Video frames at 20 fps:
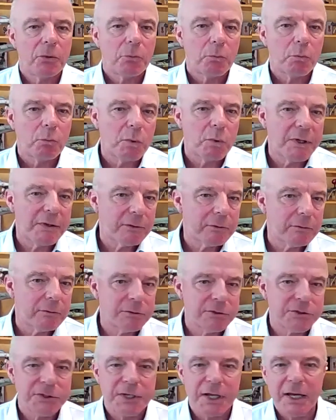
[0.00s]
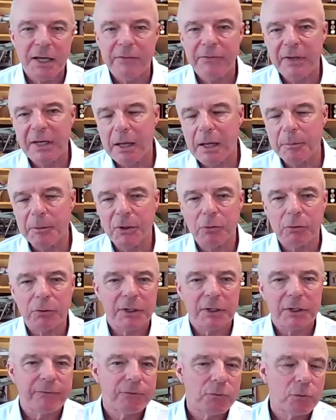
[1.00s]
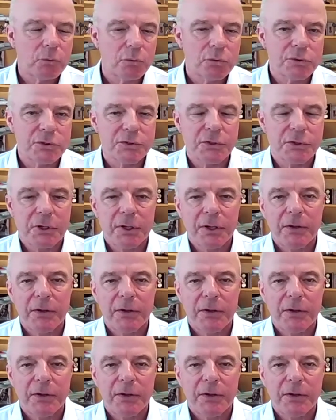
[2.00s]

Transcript: whether it's Navy, Army or Air Force,